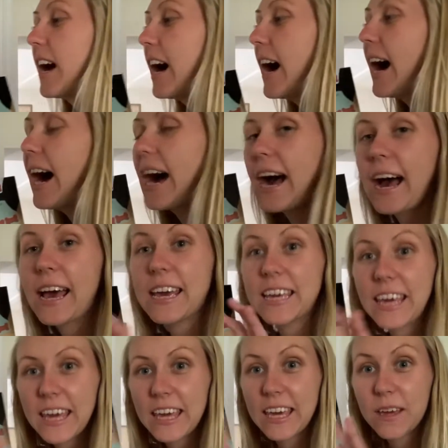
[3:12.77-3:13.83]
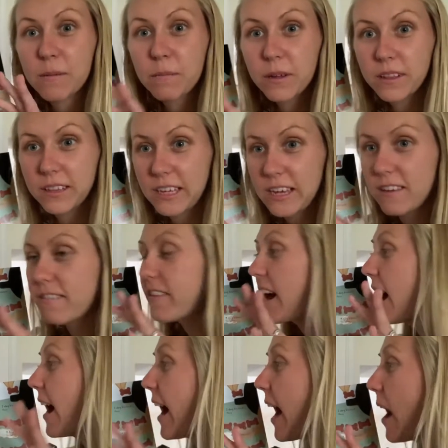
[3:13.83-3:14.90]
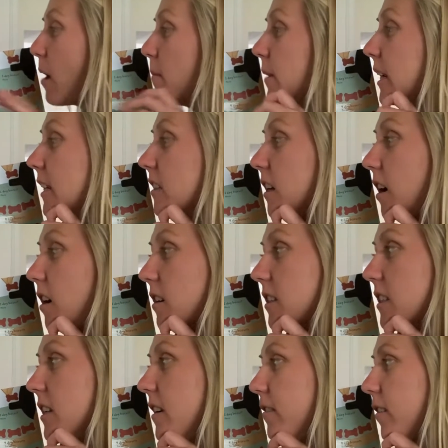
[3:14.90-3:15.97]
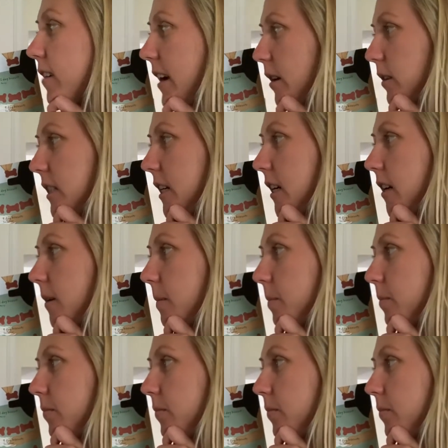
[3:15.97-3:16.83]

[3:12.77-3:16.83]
I can't believe how many dogs live around here.